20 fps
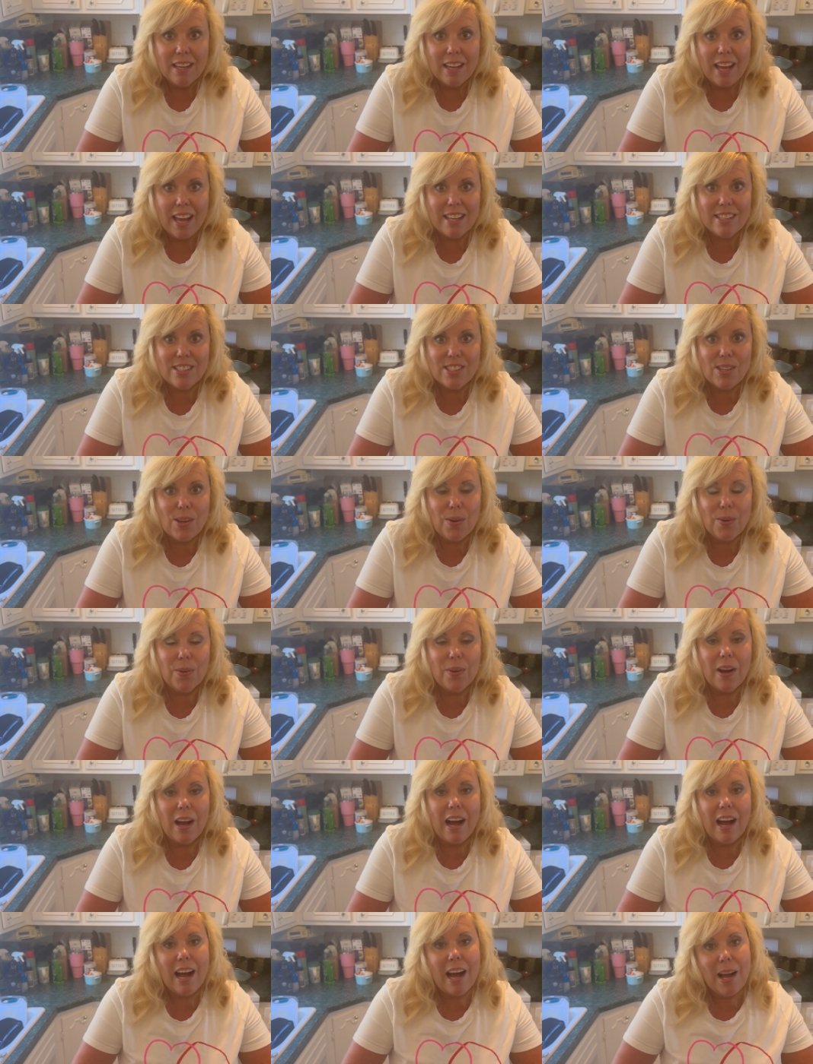And
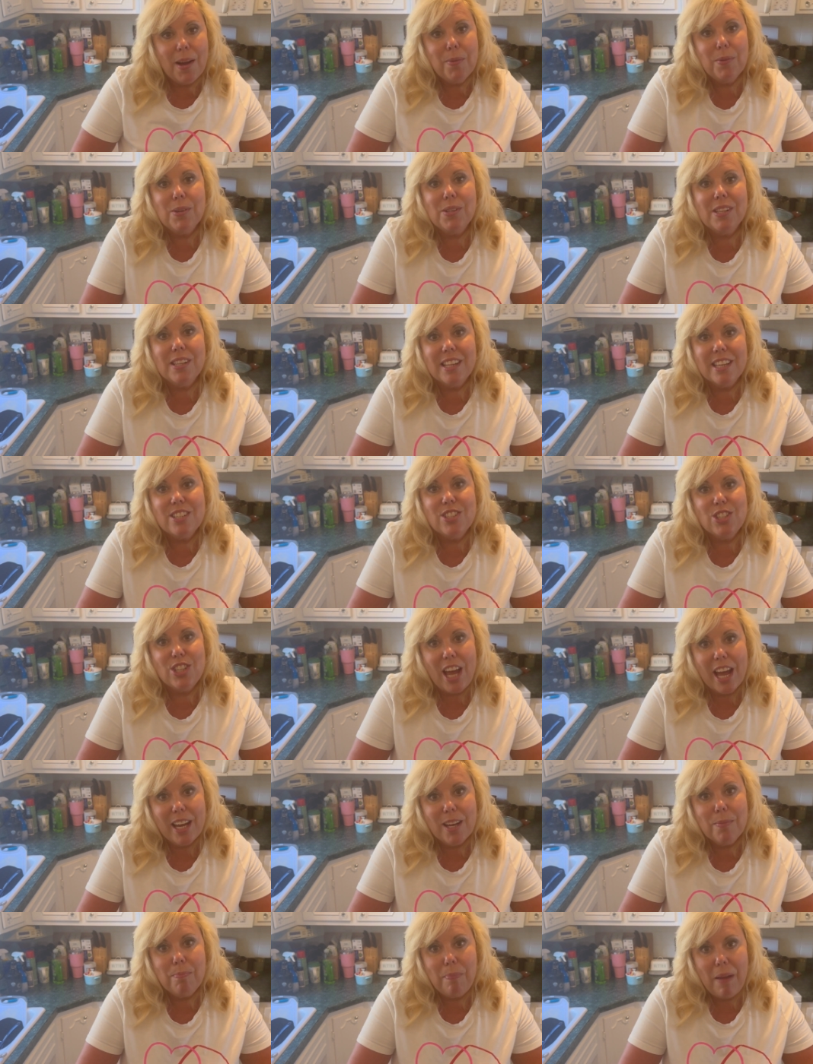so I will
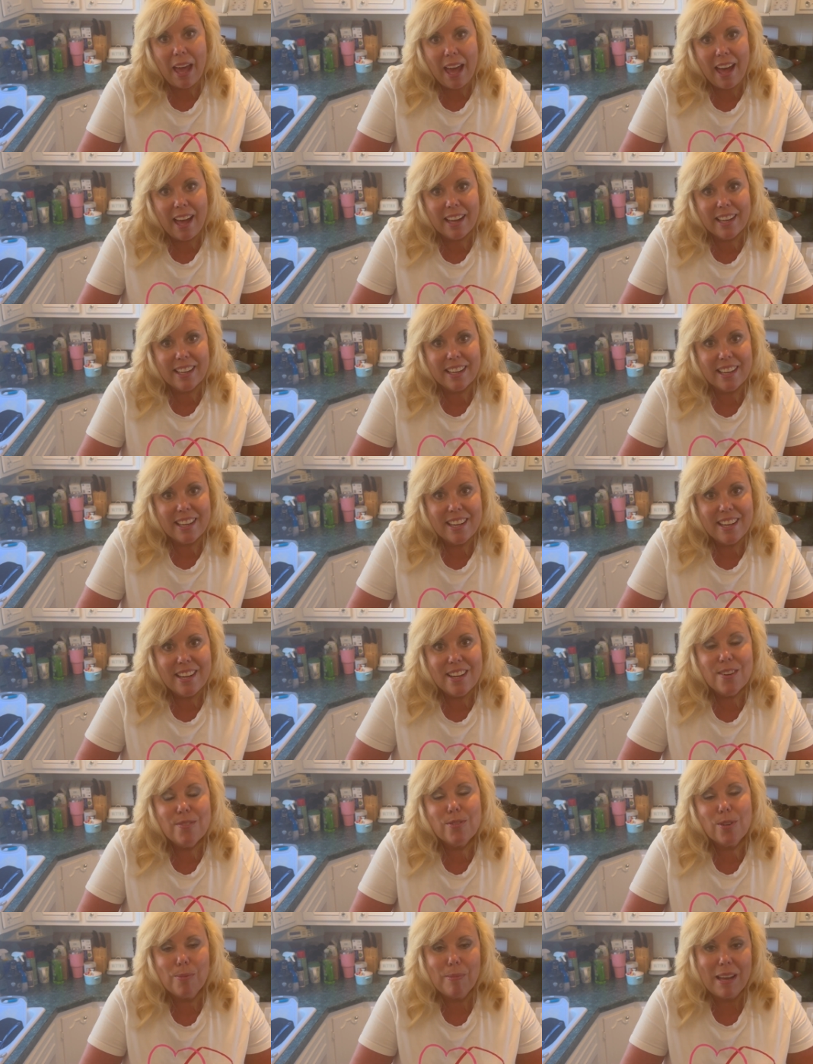check back
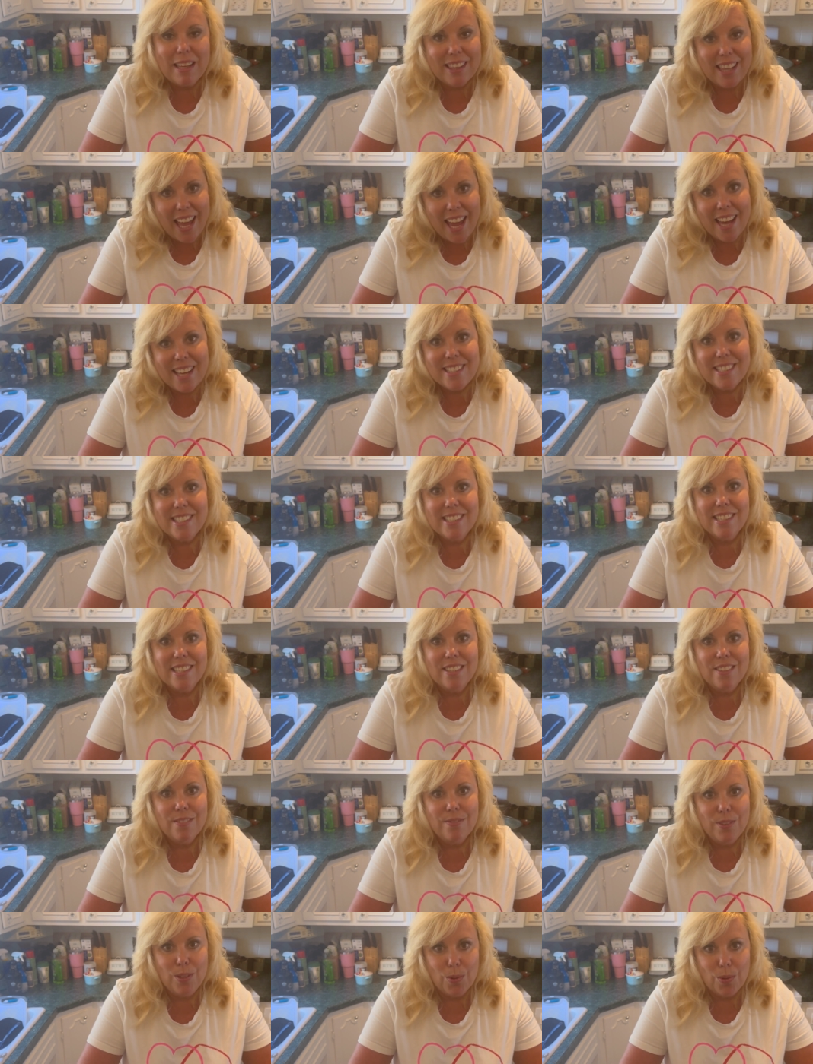for my last
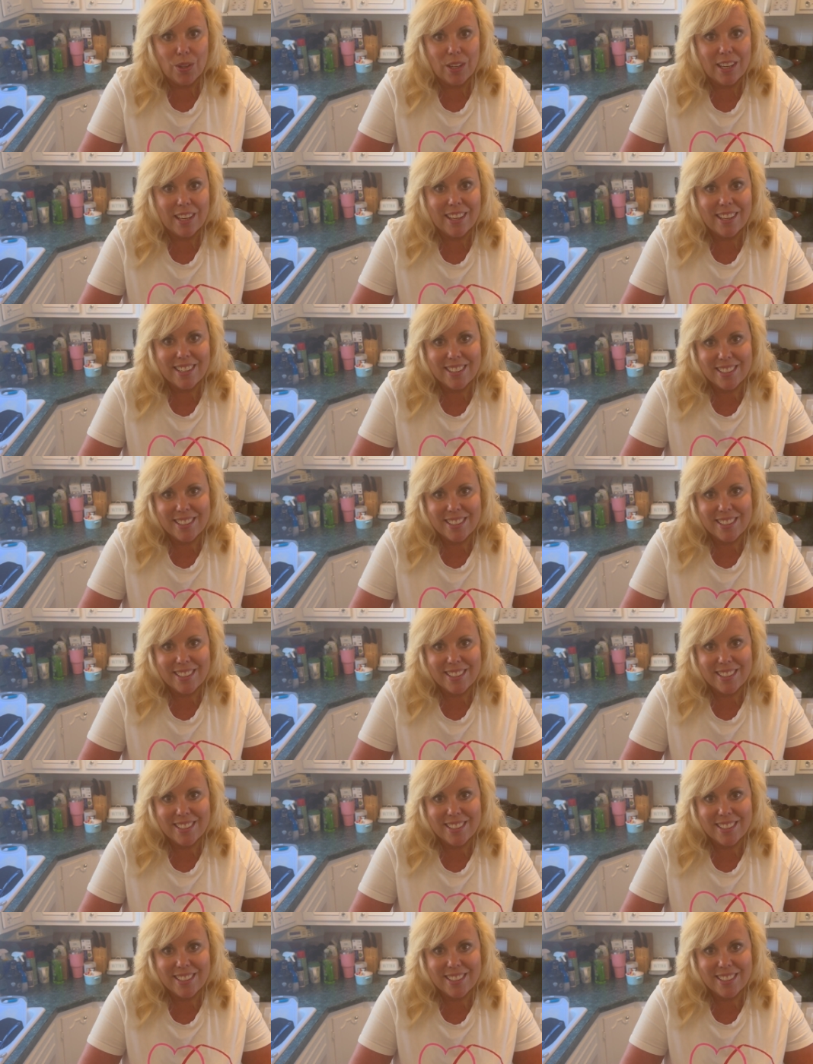fueling.